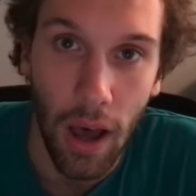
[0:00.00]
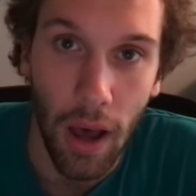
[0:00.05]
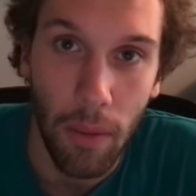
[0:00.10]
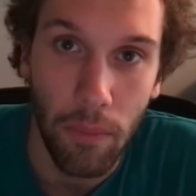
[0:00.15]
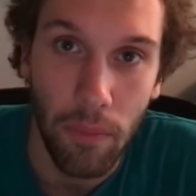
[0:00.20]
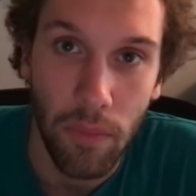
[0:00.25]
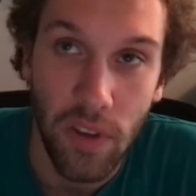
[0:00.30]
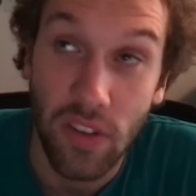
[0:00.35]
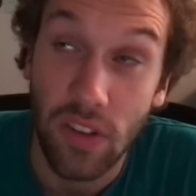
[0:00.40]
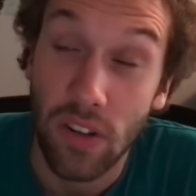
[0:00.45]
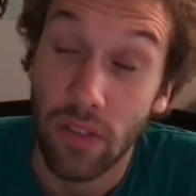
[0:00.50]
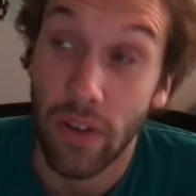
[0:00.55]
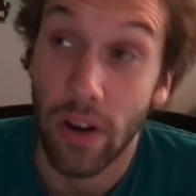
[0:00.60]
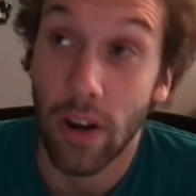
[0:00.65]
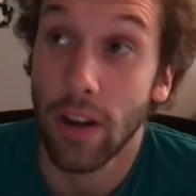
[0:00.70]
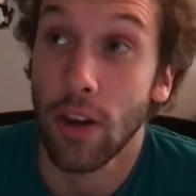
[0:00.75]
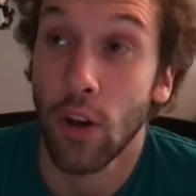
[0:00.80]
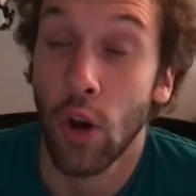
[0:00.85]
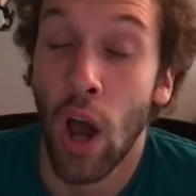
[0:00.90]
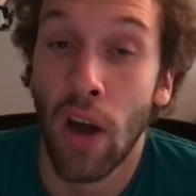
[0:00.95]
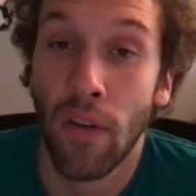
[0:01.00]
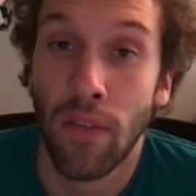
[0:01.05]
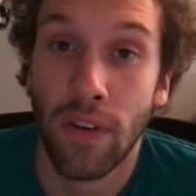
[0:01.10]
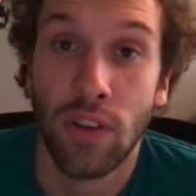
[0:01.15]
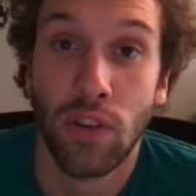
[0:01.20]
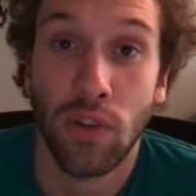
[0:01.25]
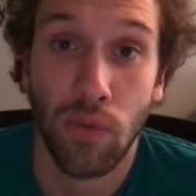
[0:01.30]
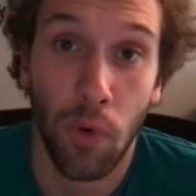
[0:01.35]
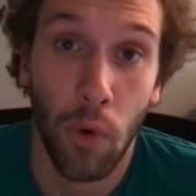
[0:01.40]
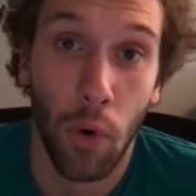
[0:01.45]
he's in a very good
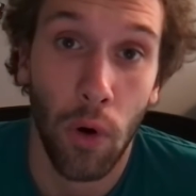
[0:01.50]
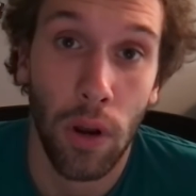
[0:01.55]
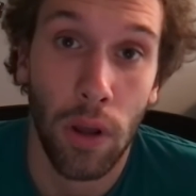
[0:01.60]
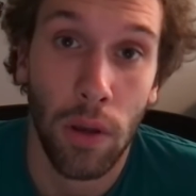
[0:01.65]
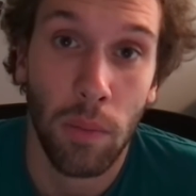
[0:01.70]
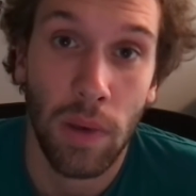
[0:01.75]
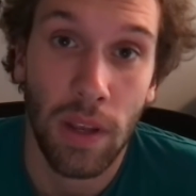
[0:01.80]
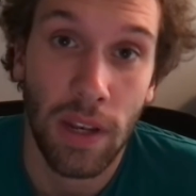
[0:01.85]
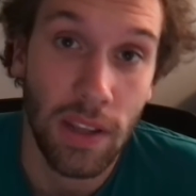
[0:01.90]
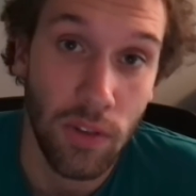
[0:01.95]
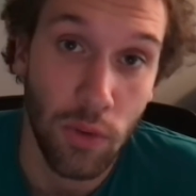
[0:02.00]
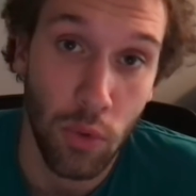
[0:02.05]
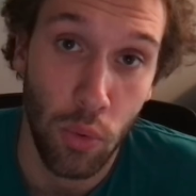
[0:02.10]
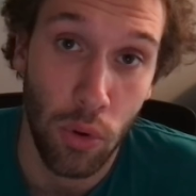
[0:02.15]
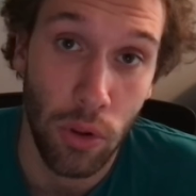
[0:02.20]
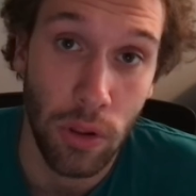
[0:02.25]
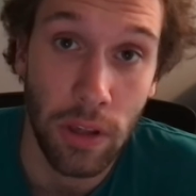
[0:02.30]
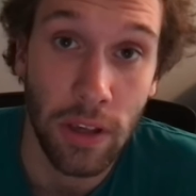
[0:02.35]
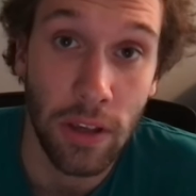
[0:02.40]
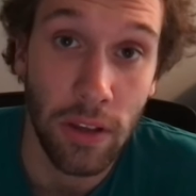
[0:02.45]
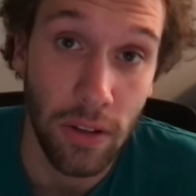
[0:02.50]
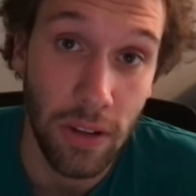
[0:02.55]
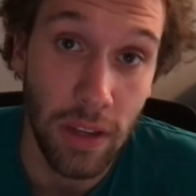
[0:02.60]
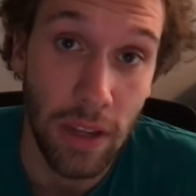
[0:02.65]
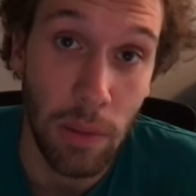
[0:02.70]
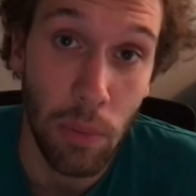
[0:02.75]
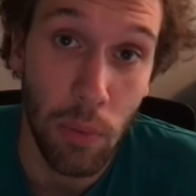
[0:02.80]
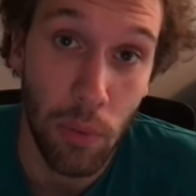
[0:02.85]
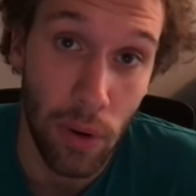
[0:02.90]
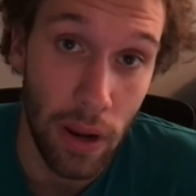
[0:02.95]
offense for him, and he's a really good
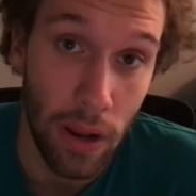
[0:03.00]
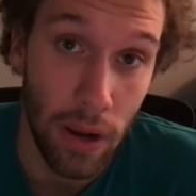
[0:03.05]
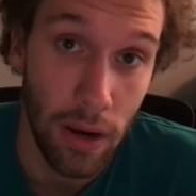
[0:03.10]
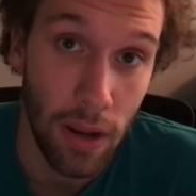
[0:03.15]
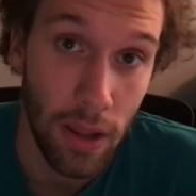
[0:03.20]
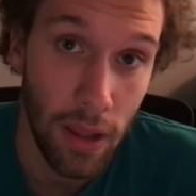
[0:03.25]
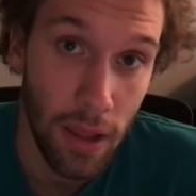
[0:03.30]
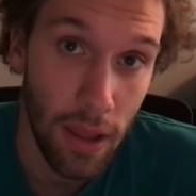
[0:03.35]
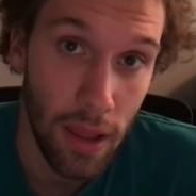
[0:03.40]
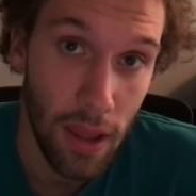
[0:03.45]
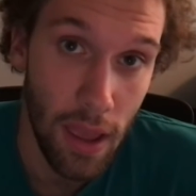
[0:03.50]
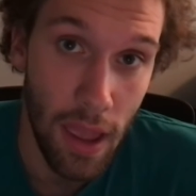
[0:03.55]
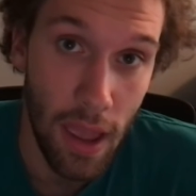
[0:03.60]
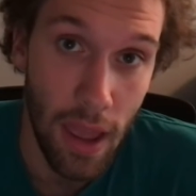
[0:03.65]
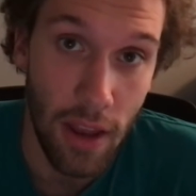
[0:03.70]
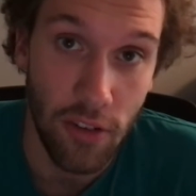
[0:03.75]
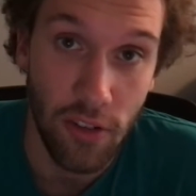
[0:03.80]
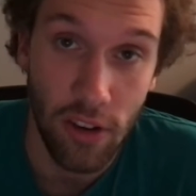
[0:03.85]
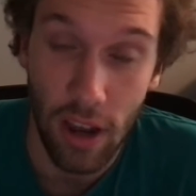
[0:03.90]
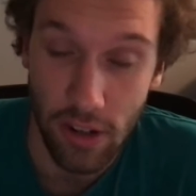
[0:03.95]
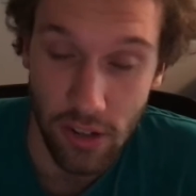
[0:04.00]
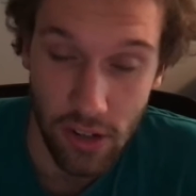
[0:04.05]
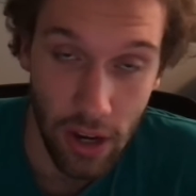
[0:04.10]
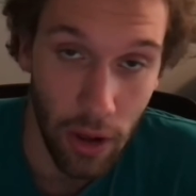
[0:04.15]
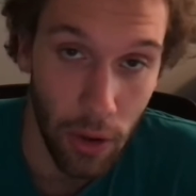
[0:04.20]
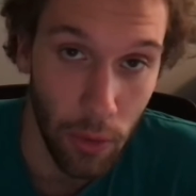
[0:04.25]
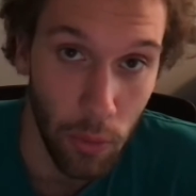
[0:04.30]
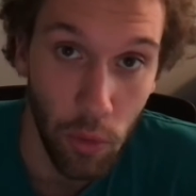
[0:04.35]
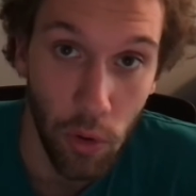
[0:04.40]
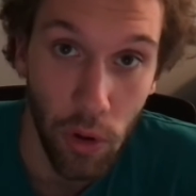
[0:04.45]
deep threat. And Josh
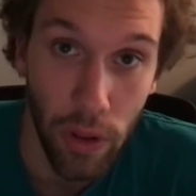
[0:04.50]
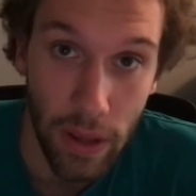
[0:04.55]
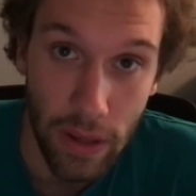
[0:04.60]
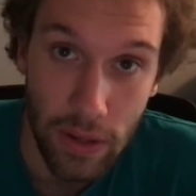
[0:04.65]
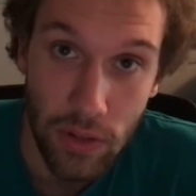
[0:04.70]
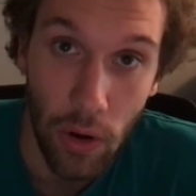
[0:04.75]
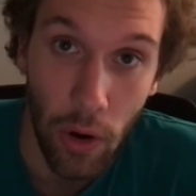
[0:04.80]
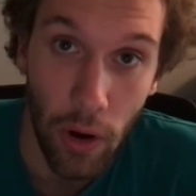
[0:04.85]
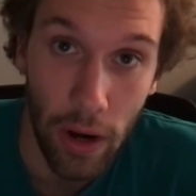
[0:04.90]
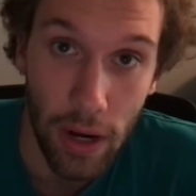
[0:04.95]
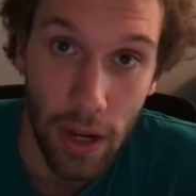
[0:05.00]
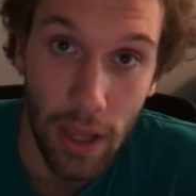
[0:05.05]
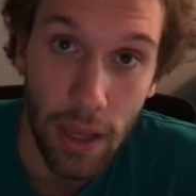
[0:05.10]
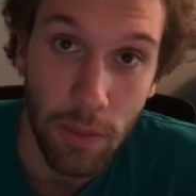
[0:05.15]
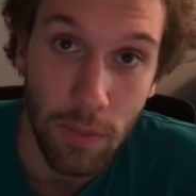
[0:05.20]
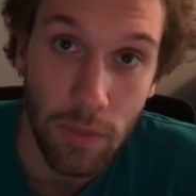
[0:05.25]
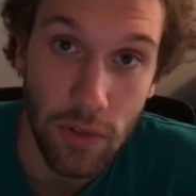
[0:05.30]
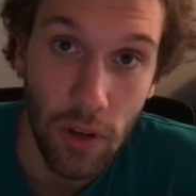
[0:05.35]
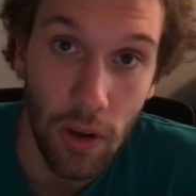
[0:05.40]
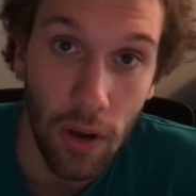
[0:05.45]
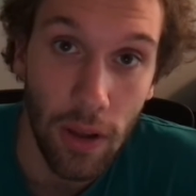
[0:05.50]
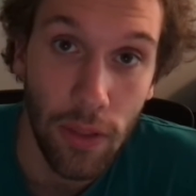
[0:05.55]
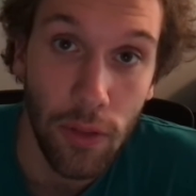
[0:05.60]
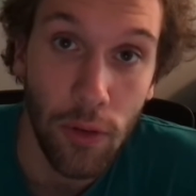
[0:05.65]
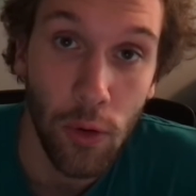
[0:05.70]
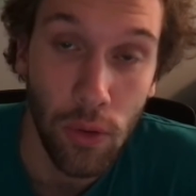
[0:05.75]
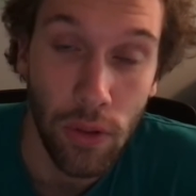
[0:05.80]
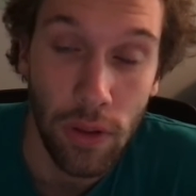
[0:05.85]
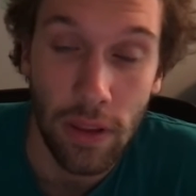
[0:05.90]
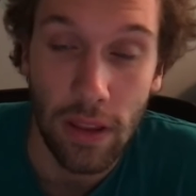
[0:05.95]
Allen really likes targeting him, so I
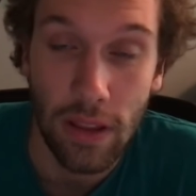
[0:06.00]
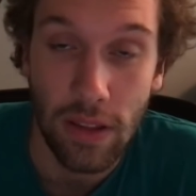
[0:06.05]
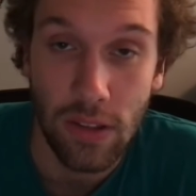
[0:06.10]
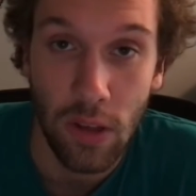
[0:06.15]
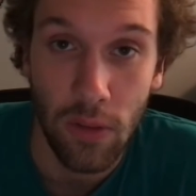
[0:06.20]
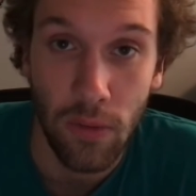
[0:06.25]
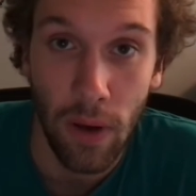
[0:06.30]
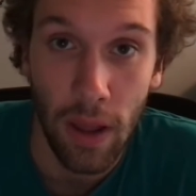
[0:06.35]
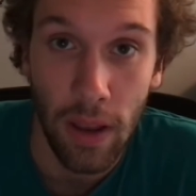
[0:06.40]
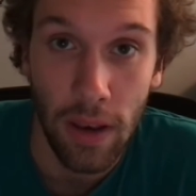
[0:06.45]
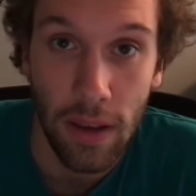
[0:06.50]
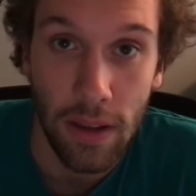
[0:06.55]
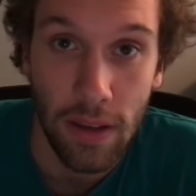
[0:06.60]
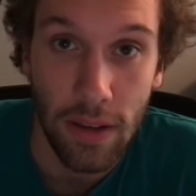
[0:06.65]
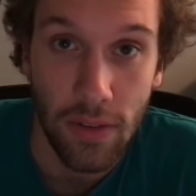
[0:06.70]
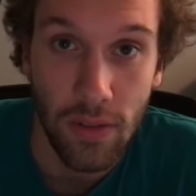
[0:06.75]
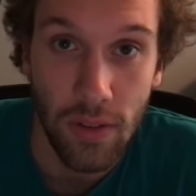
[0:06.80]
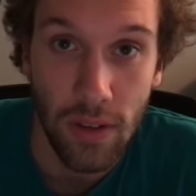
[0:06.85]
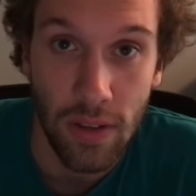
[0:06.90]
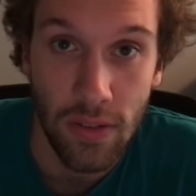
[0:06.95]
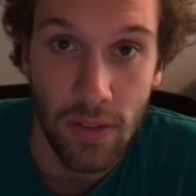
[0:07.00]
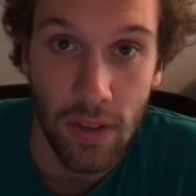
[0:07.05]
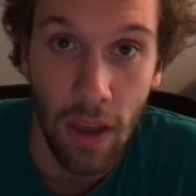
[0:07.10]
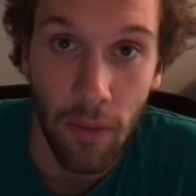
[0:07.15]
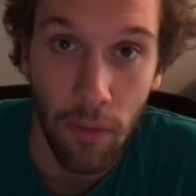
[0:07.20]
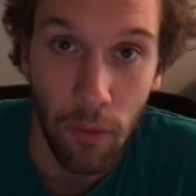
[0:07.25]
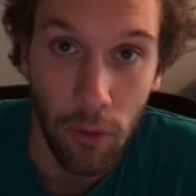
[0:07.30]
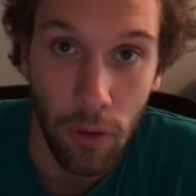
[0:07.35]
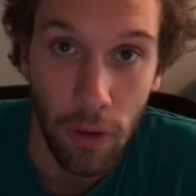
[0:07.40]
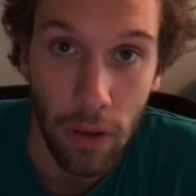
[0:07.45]
do think that Stefon Diggs is
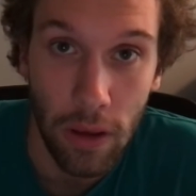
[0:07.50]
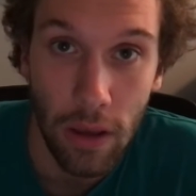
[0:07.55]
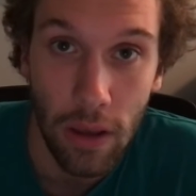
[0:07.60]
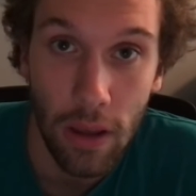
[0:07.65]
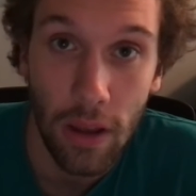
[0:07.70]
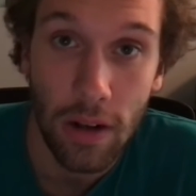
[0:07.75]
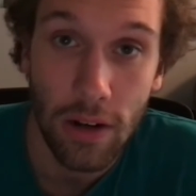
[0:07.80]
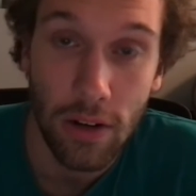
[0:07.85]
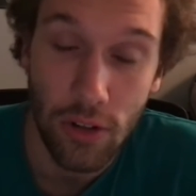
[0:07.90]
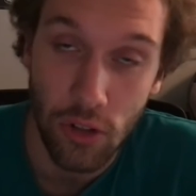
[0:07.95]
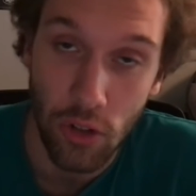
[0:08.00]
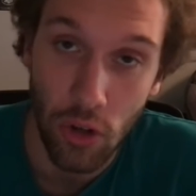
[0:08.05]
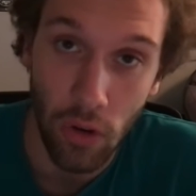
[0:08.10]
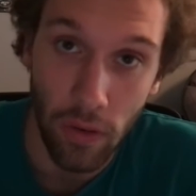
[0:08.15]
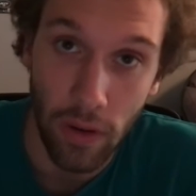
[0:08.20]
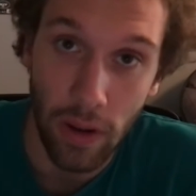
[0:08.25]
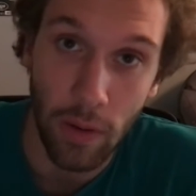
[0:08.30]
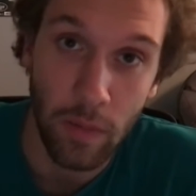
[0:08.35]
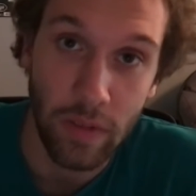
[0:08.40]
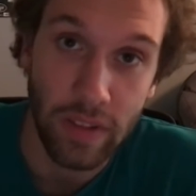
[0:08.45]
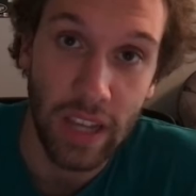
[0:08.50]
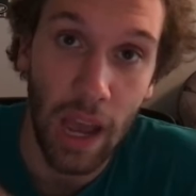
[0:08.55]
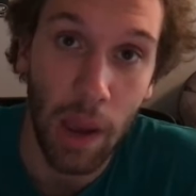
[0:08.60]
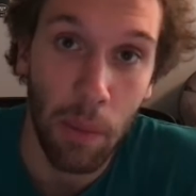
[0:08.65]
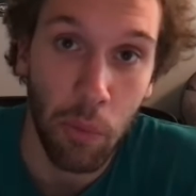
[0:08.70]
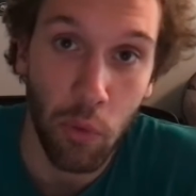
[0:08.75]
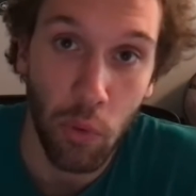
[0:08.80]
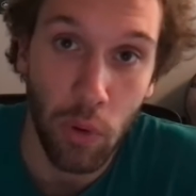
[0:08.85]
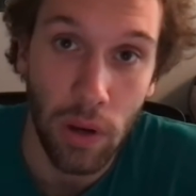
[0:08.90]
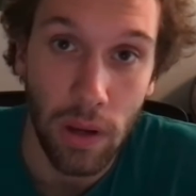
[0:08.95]
definitely deserving of a top
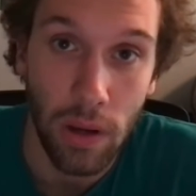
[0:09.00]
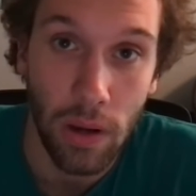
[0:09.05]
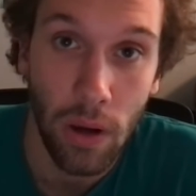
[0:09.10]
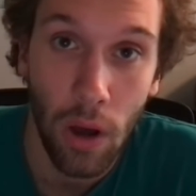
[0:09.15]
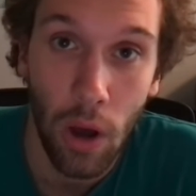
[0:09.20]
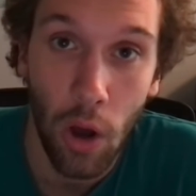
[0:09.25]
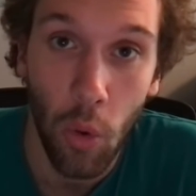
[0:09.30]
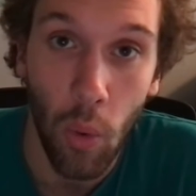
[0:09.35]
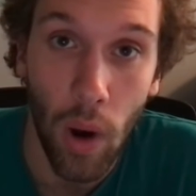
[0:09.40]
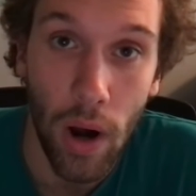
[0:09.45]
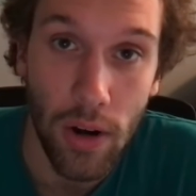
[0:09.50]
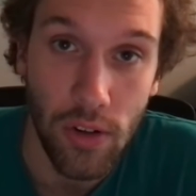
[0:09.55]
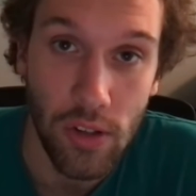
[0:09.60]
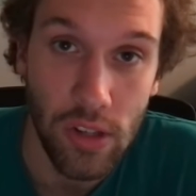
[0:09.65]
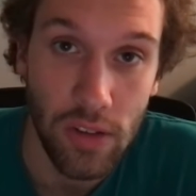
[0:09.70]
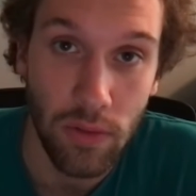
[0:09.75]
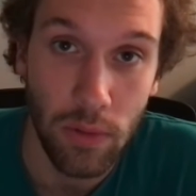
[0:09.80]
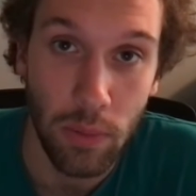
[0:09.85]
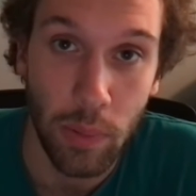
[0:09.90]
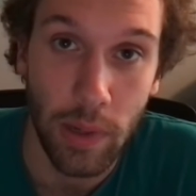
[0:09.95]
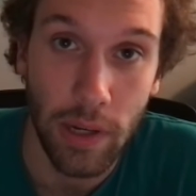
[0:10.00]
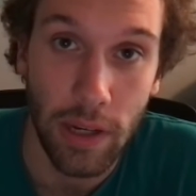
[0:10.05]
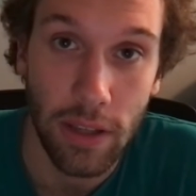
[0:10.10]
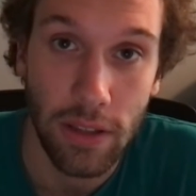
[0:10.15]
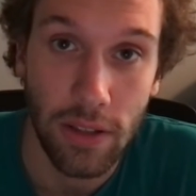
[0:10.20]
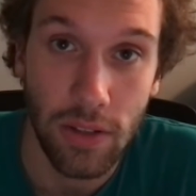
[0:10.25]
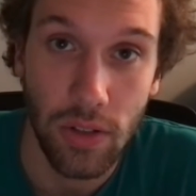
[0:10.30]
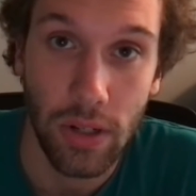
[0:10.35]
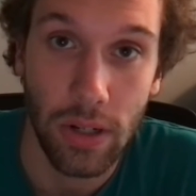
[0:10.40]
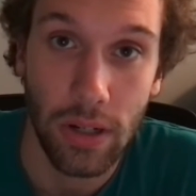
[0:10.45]
3 wide receiver pick
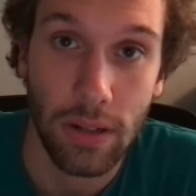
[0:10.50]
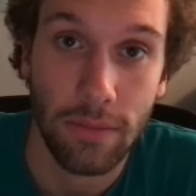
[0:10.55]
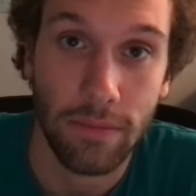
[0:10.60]
this year.